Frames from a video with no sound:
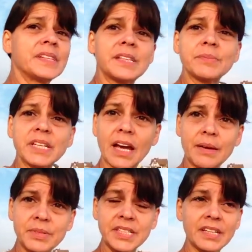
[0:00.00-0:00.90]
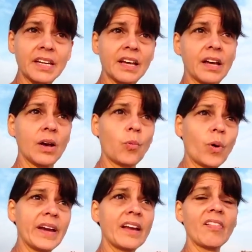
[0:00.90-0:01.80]
Sometimes
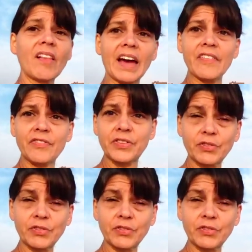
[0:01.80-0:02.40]
when life